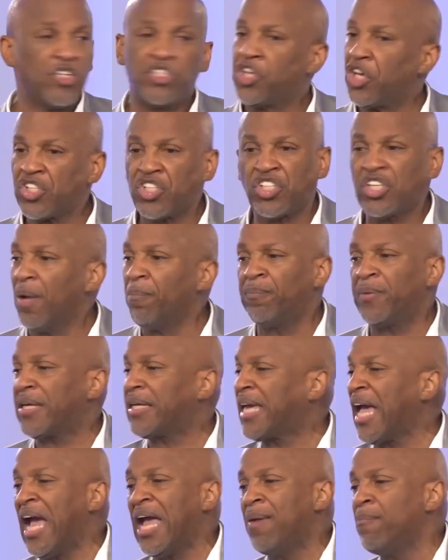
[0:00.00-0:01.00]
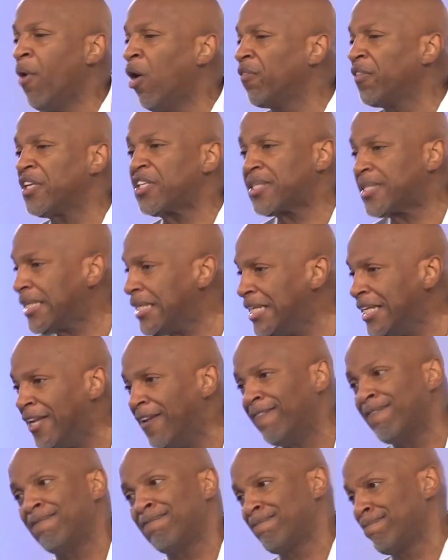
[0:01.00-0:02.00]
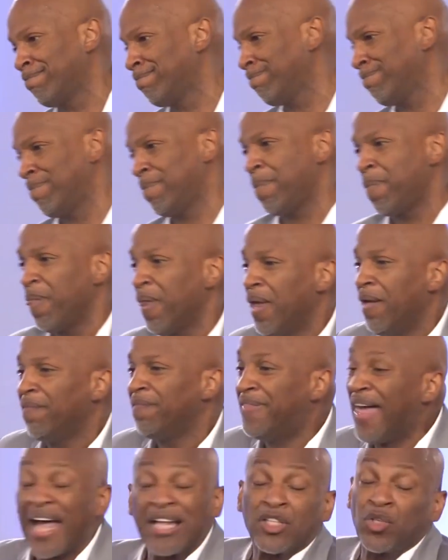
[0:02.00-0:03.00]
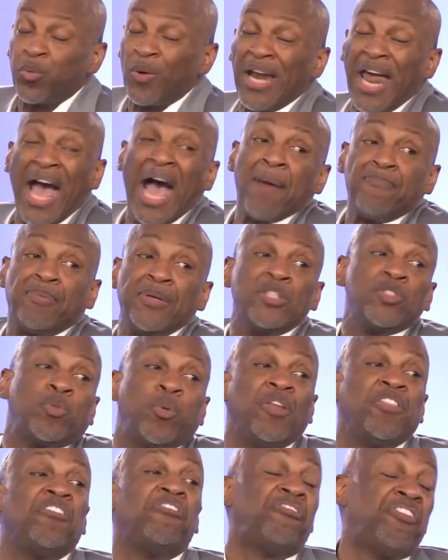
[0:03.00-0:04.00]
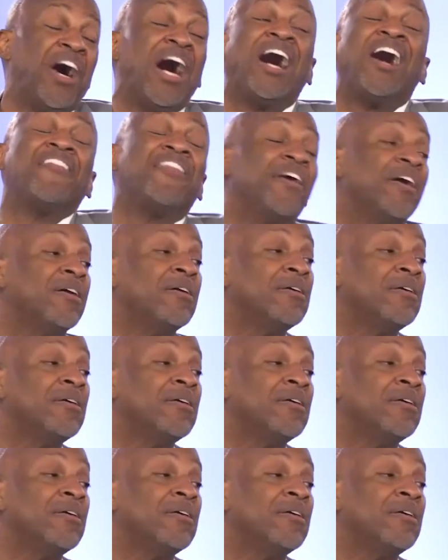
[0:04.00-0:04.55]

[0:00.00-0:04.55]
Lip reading: just simply came on the scene. That's what happens with a father.